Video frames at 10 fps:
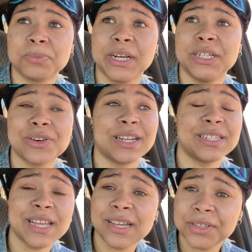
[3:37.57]
brain trying
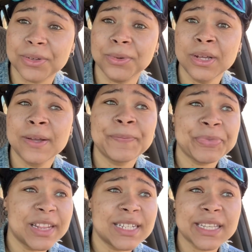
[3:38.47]
to tell you,
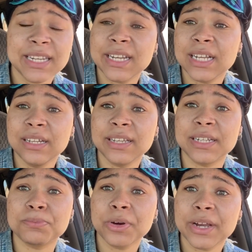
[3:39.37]
let's get in here and look at
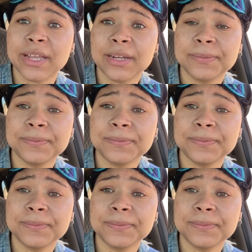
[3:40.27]
this brain.